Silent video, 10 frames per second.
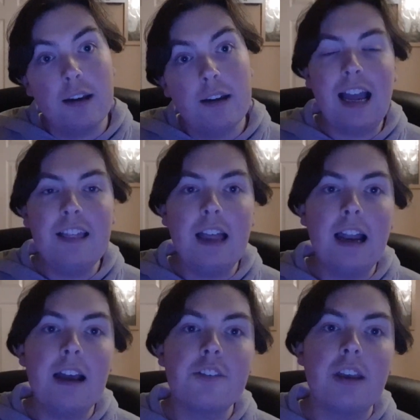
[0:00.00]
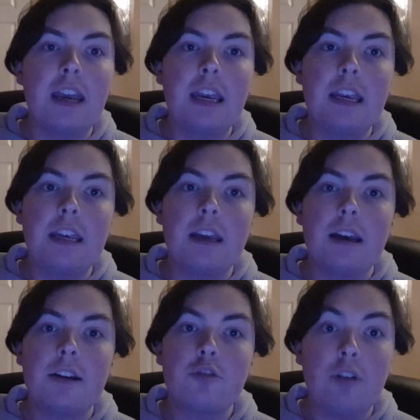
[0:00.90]
I had that as a
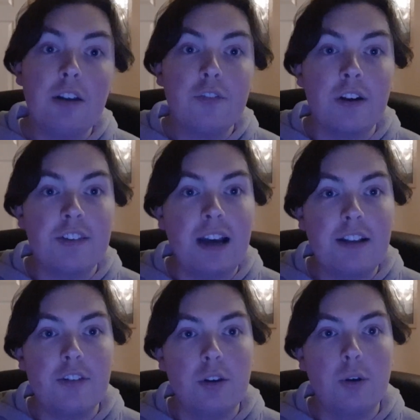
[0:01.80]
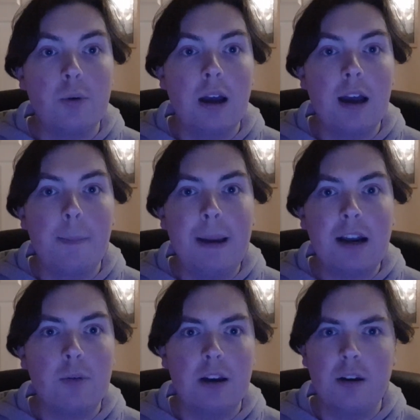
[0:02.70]
transfer tattoo
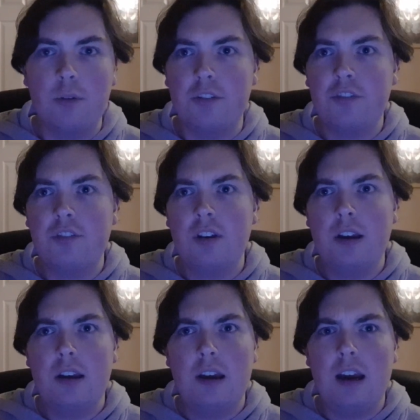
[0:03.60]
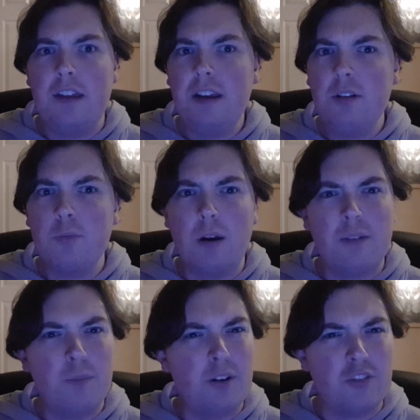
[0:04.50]
back when I think it was
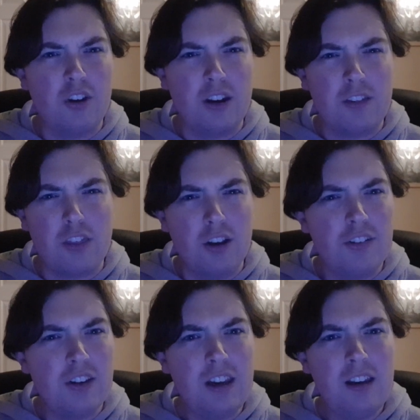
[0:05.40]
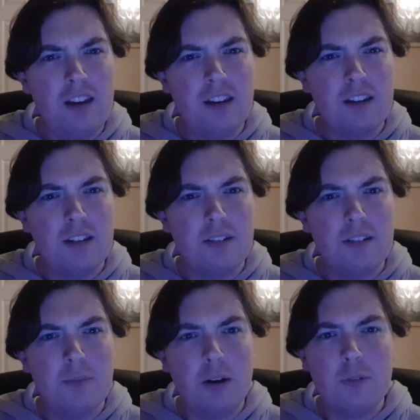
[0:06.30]
when I was turning 13
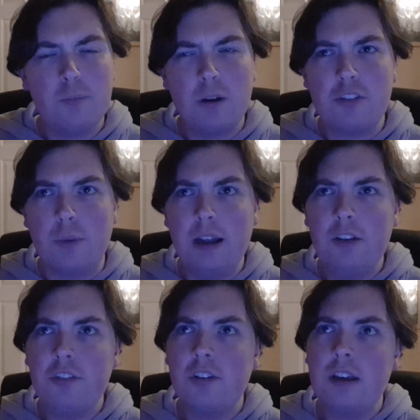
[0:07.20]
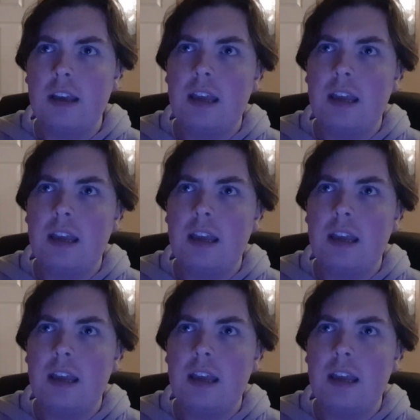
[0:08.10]
when I went to Wales.